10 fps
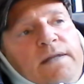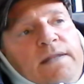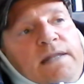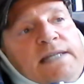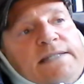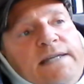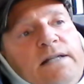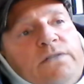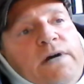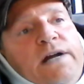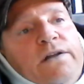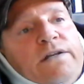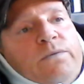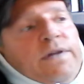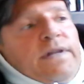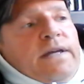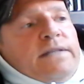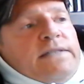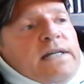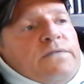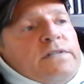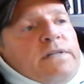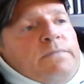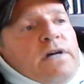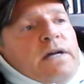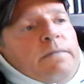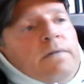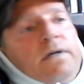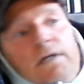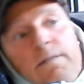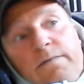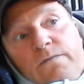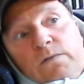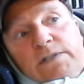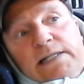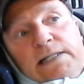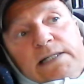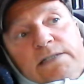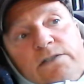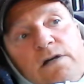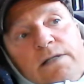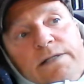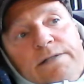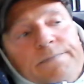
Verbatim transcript: Then they sail to Ireland, where they settle for some time before settling Scotland.